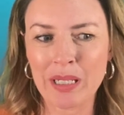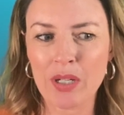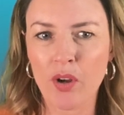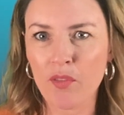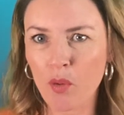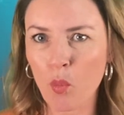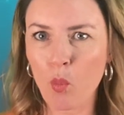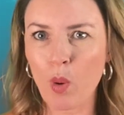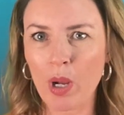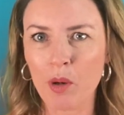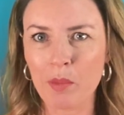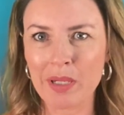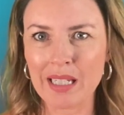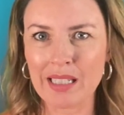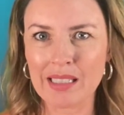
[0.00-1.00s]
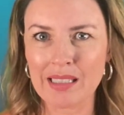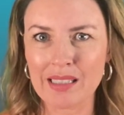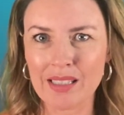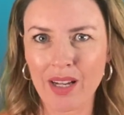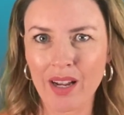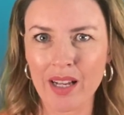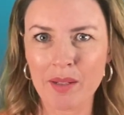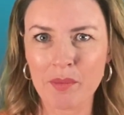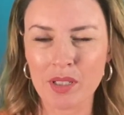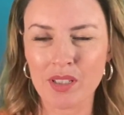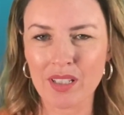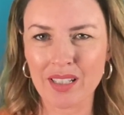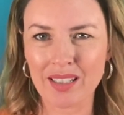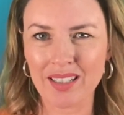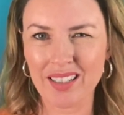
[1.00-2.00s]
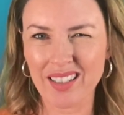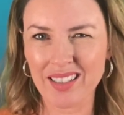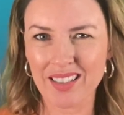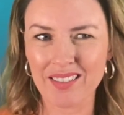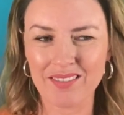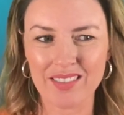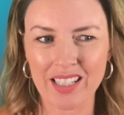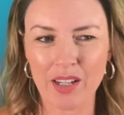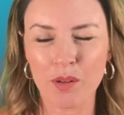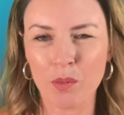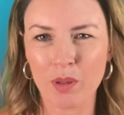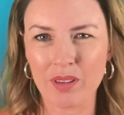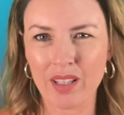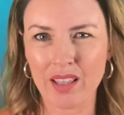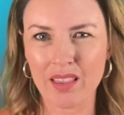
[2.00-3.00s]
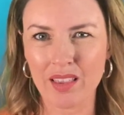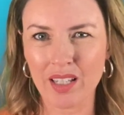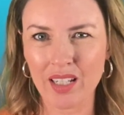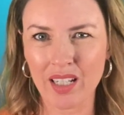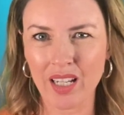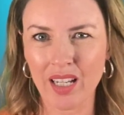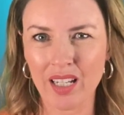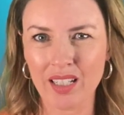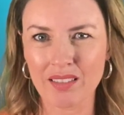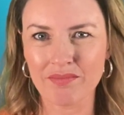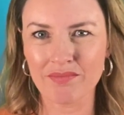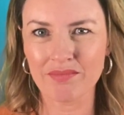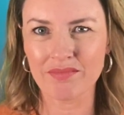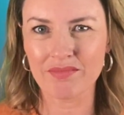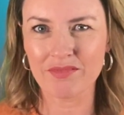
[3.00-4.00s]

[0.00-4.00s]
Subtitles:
bit overwhelming at times and you can kind of tell what they're thinking and